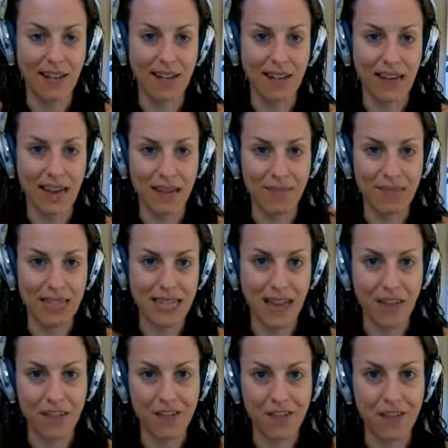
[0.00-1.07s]
came
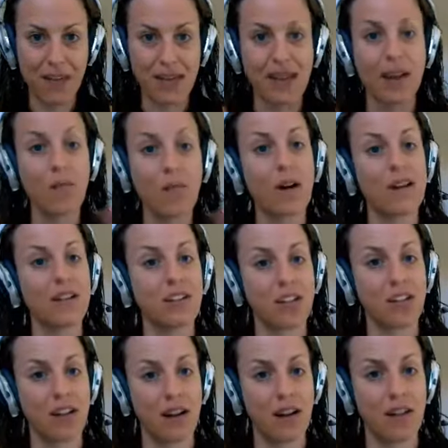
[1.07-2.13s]
together for me that I wanted to
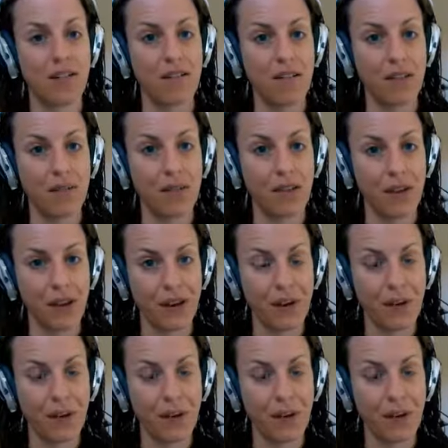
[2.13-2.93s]
share with you.